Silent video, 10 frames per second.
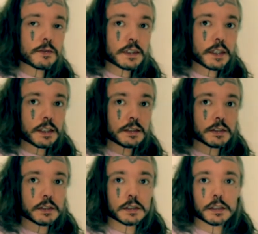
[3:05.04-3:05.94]
in
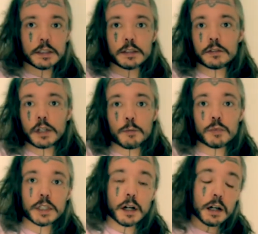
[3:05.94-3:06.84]
danger, you can
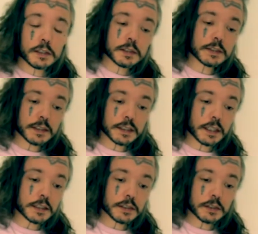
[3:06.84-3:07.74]
bring others in
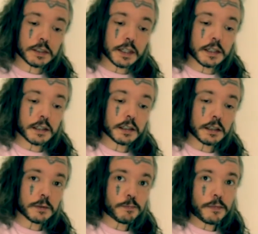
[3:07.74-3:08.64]
danger
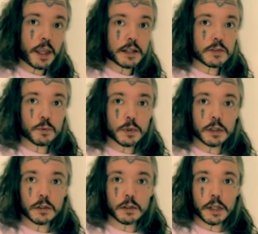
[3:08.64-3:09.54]
as
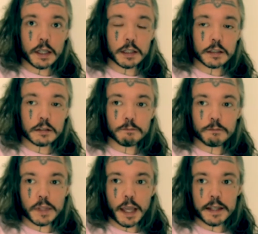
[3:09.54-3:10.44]
well. And
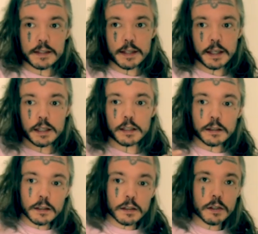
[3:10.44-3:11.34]
as
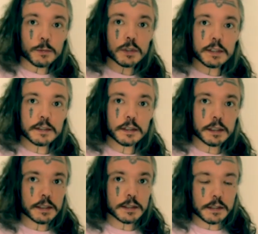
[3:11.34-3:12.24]
a community,
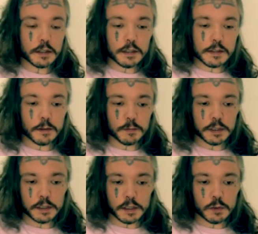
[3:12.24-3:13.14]
this is not
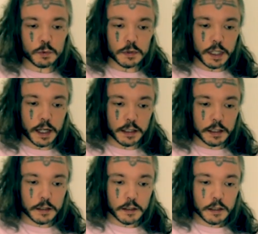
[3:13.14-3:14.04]
something that you would like.